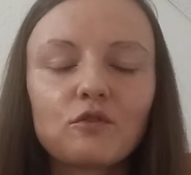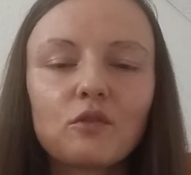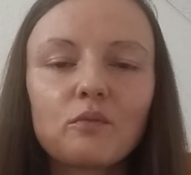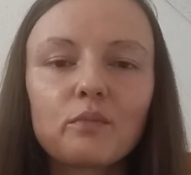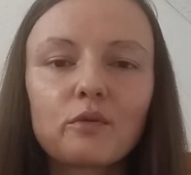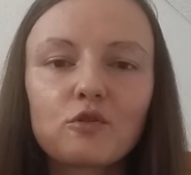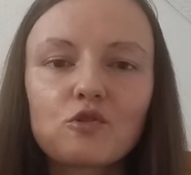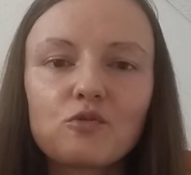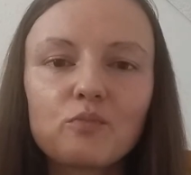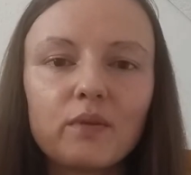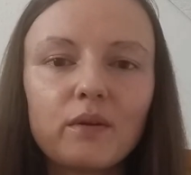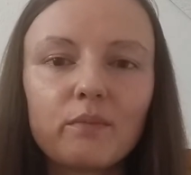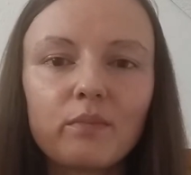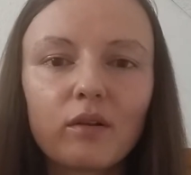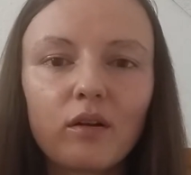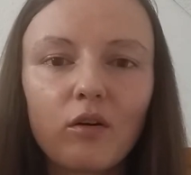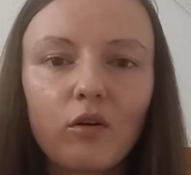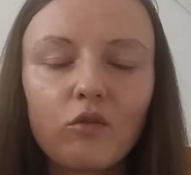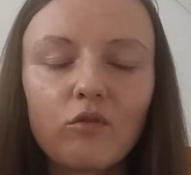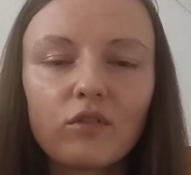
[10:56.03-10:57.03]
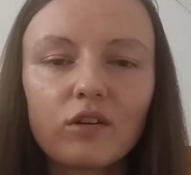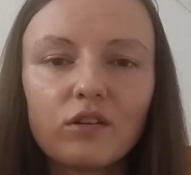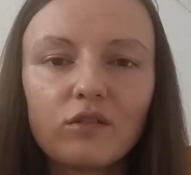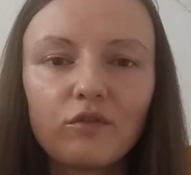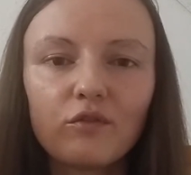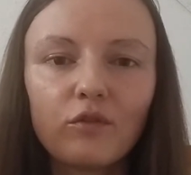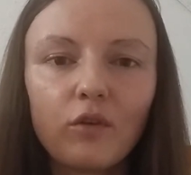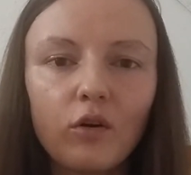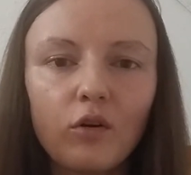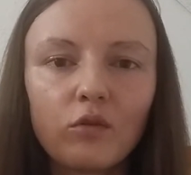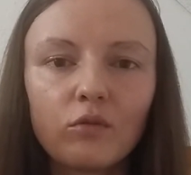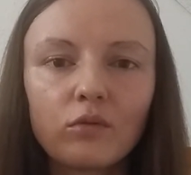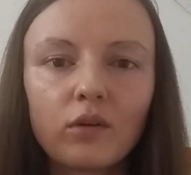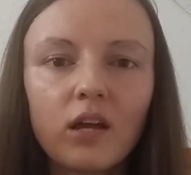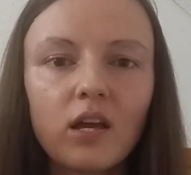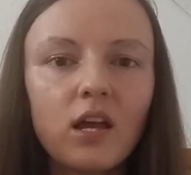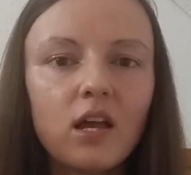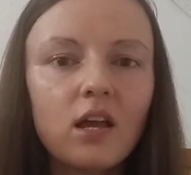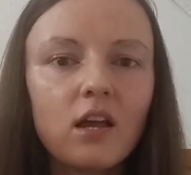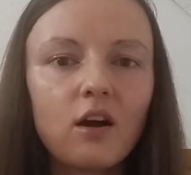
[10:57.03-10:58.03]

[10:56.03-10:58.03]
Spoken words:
to approach people over the phone,